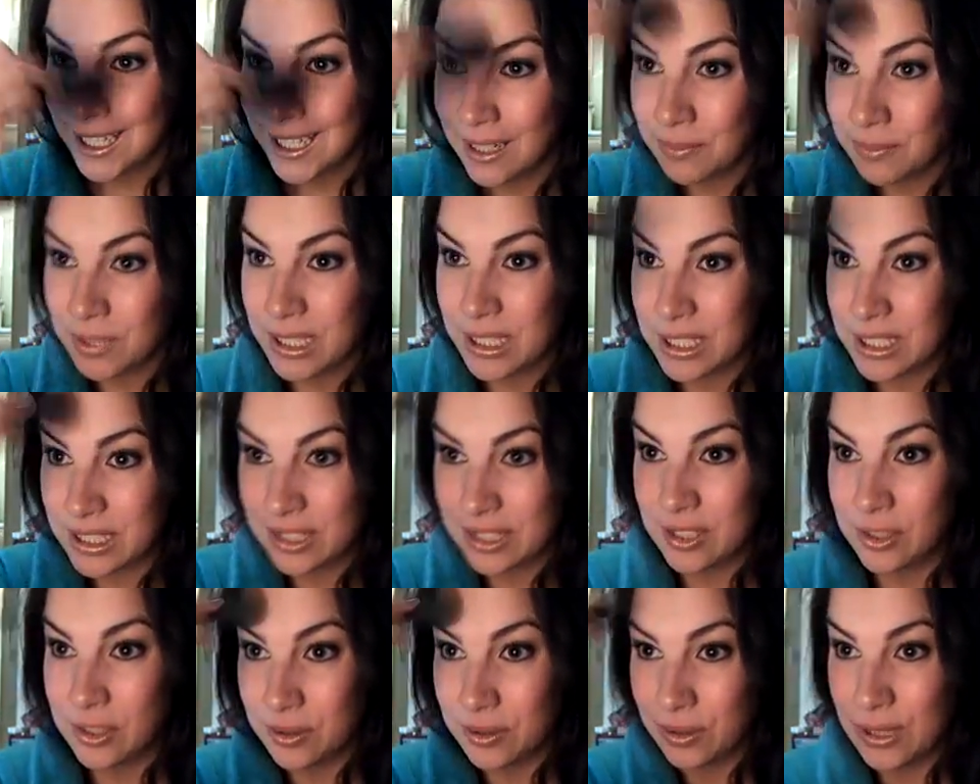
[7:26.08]
And I'm going to
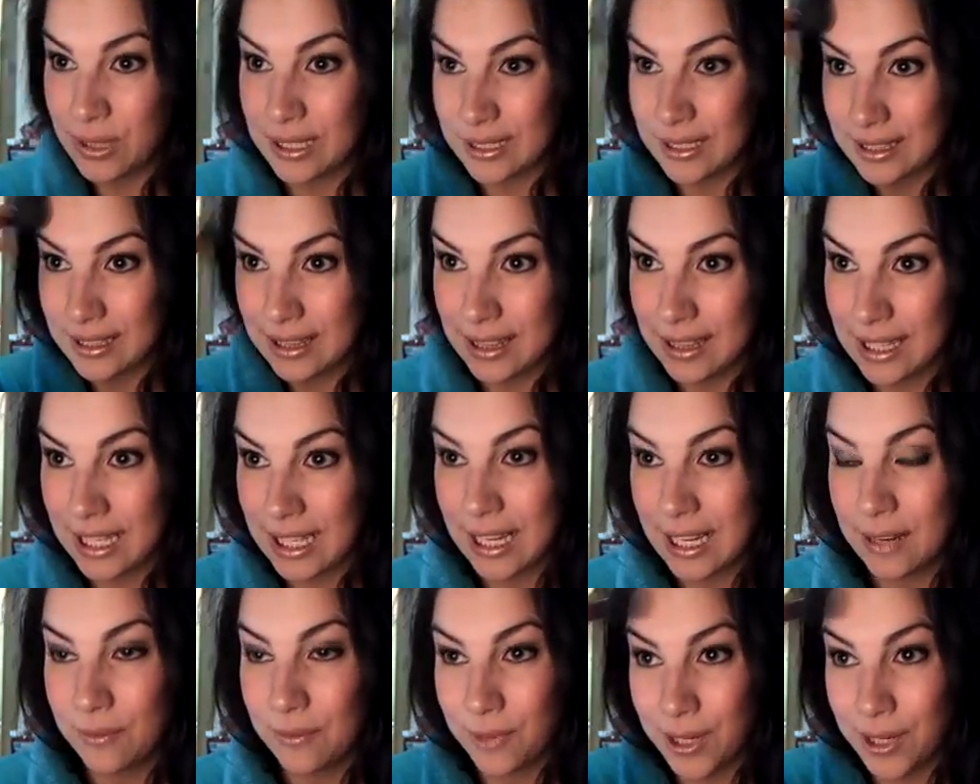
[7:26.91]
just do like a
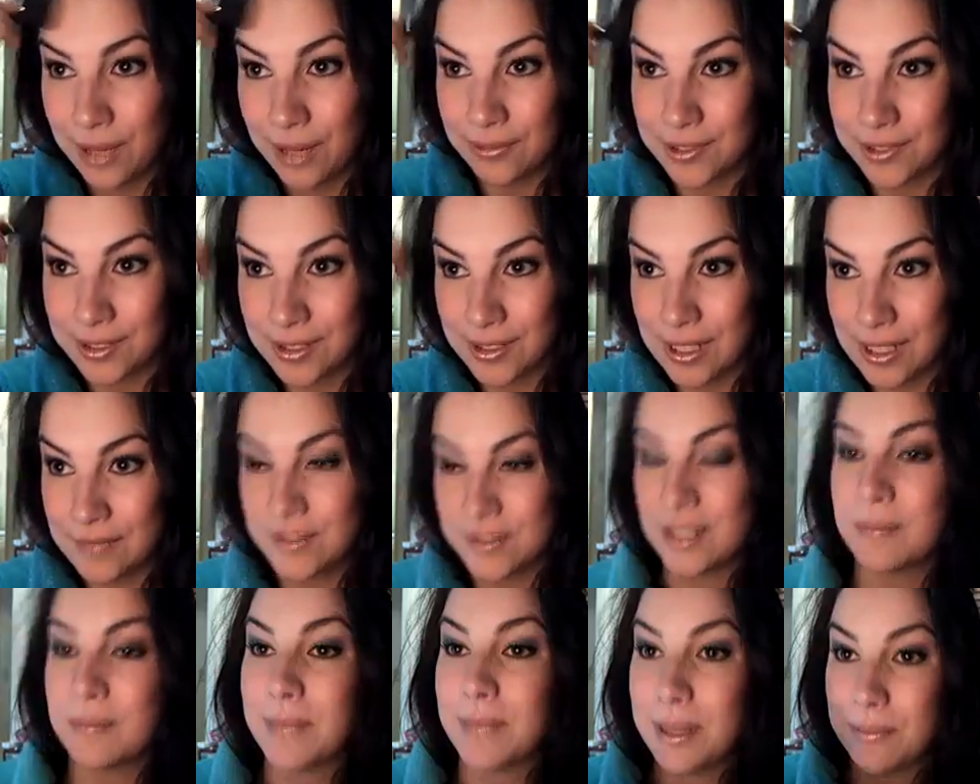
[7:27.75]
light, whatever's
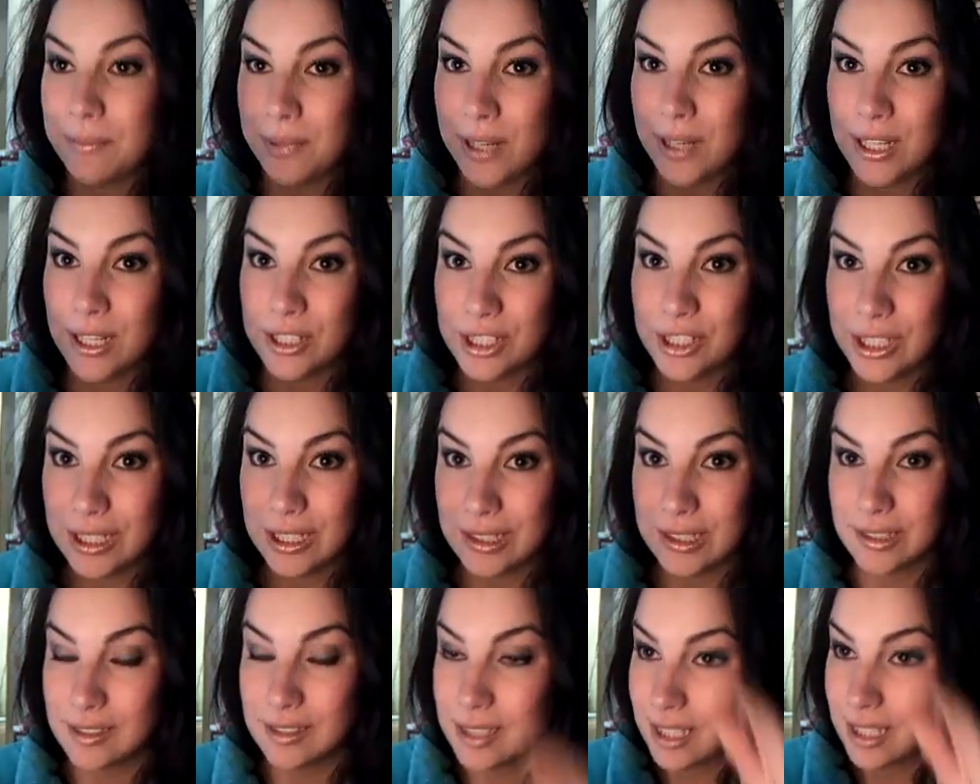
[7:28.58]
left on my brush,
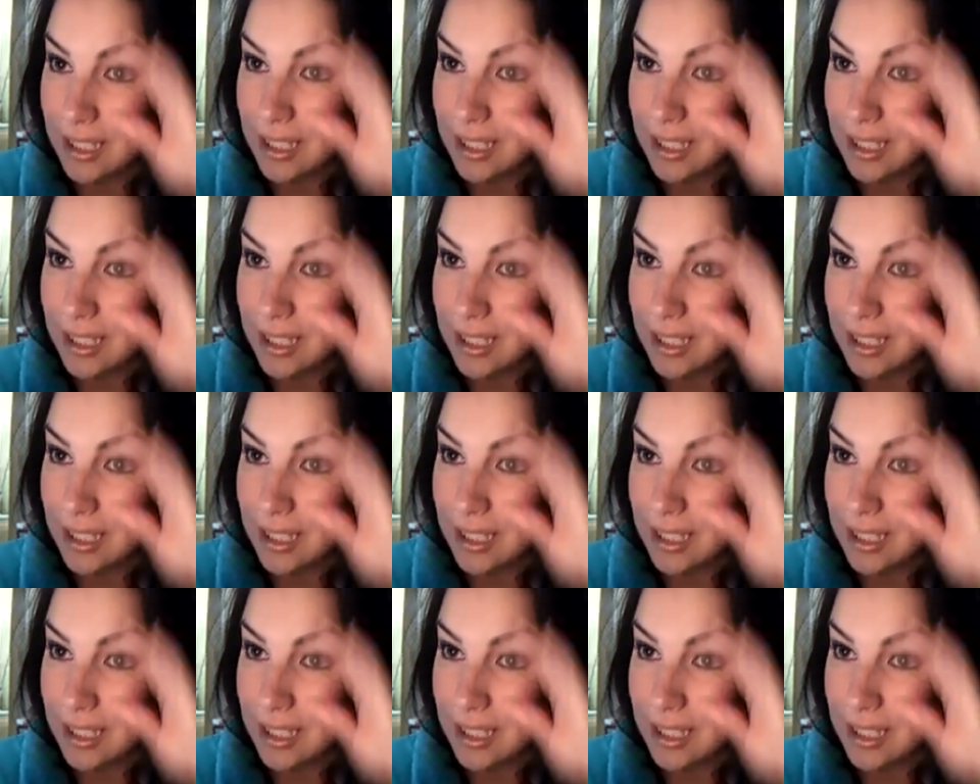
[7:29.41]
I just